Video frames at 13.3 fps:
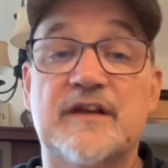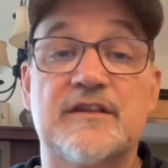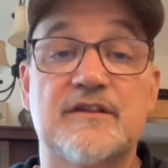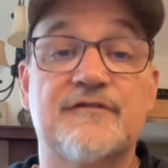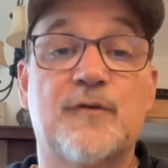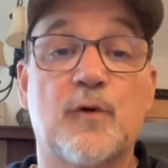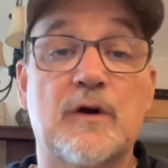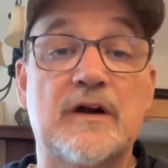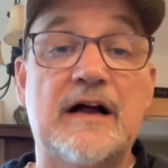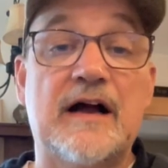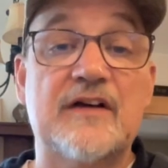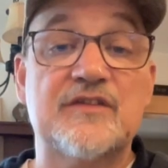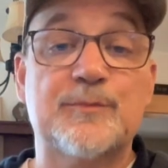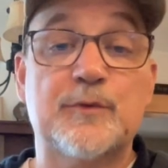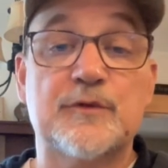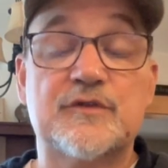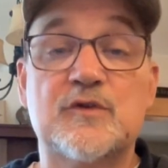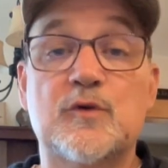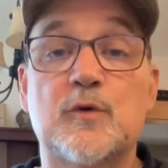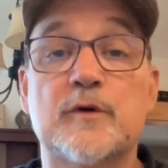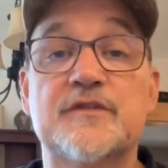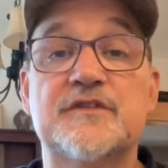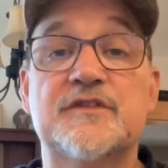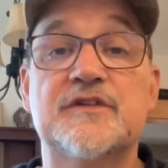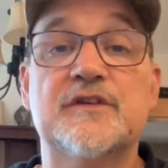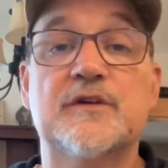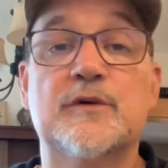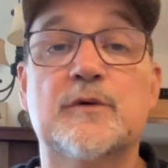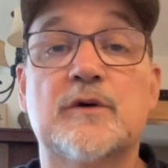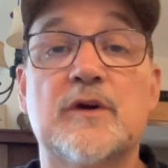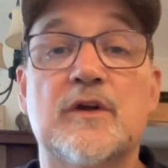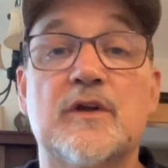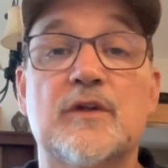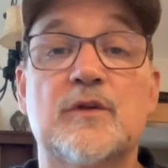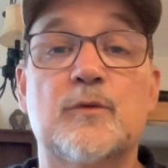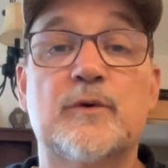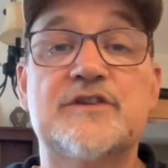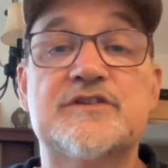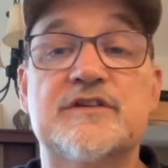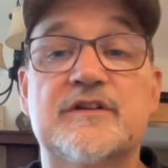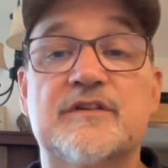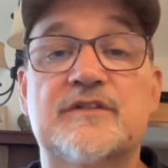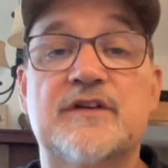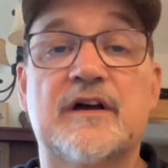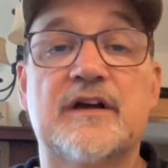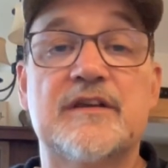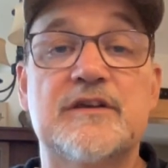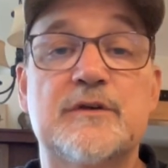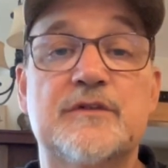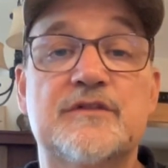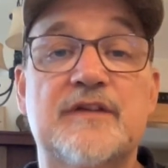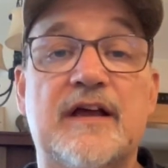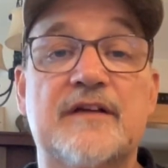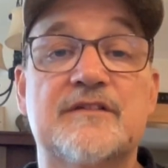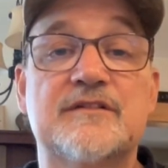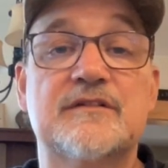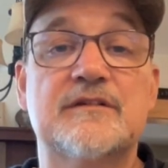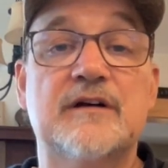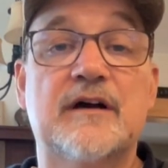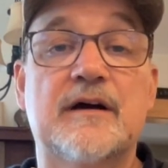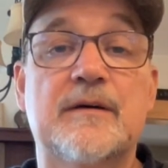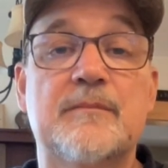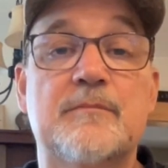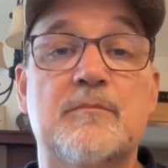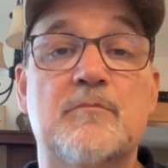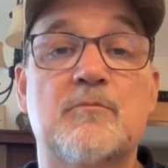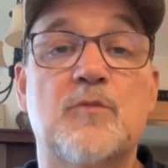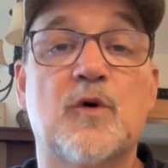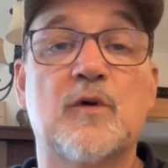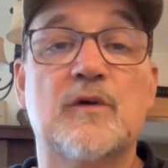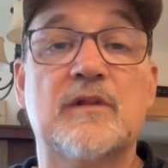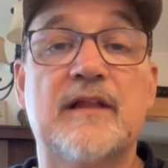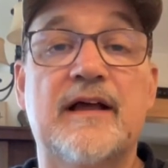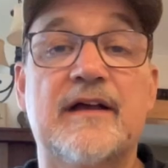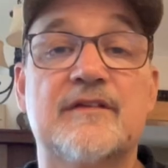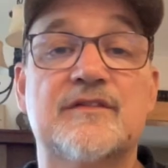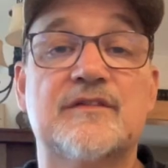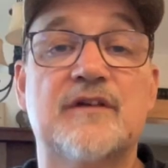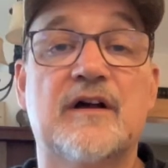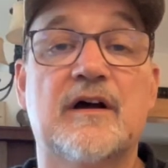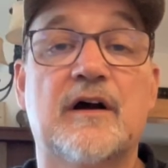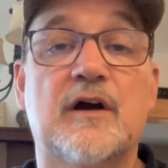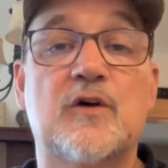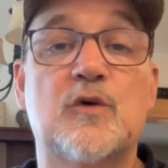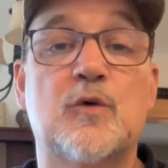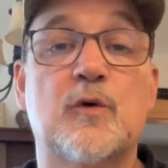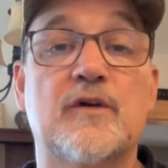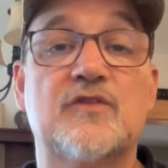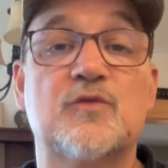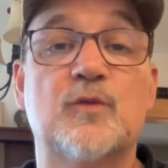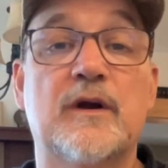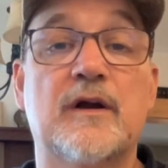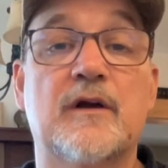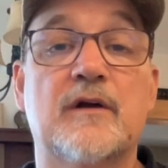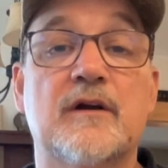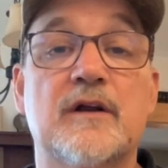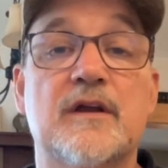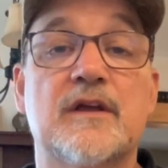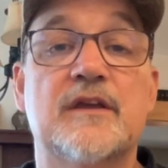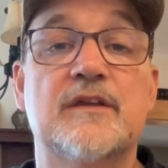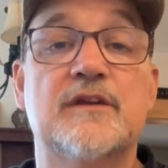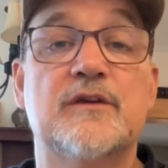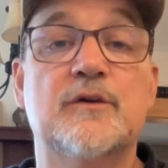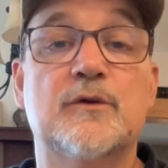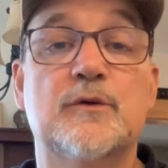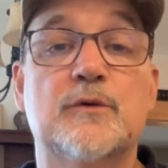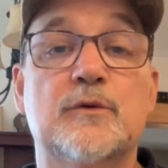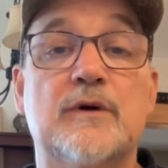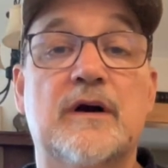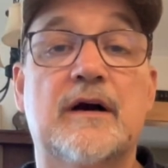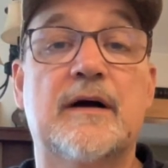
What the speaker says: and the Four Gospels course to you, which is used as more or less a course where you